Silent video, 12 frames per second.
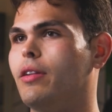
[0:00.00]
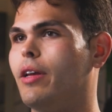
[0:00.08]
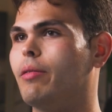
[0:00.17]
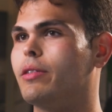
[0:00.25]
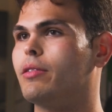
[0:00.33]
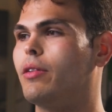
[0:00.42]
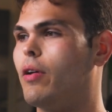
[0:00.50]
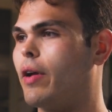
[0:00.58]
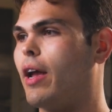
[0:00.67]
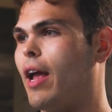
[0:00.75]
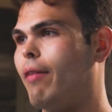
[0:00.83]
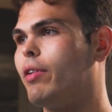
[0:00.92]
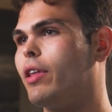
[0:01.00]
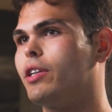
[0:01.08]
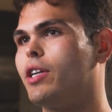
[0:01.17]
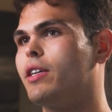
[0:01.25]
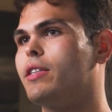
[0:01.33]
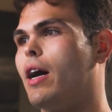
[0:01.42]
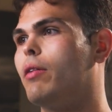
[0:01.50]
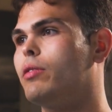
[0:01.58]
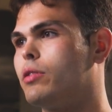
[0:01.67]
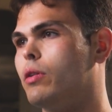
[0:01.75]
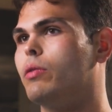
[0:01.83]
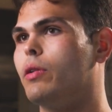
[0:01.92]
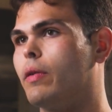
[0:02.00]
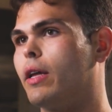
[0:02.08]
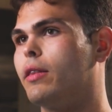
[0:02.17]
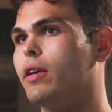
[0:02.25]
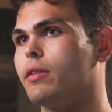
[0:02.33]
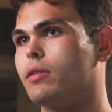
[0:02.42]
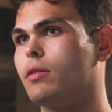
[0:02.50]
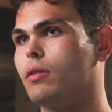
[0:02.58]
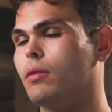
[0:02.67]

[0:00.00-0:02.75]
It was, okay, everything checks out. So you get this.